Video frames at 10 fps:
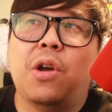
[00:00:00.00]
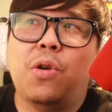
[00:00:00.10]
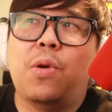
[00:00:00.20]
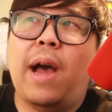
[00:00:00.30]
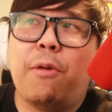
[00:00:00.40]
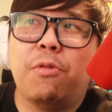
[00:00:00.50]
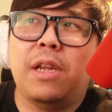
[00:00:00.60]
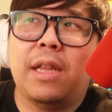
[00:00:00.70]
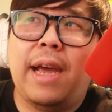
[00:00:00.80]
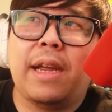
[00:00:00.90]
So I
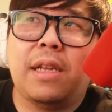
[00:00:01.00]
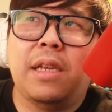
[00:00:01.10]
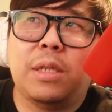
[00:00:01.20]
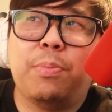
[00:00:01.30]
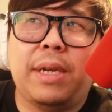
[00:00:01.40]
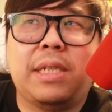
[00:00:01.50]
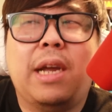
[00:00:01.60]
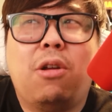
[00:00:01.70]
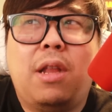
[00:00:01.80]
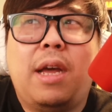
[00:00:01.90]
really like his
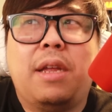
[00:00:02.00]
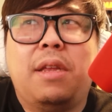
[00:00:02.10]
playstyle a lot.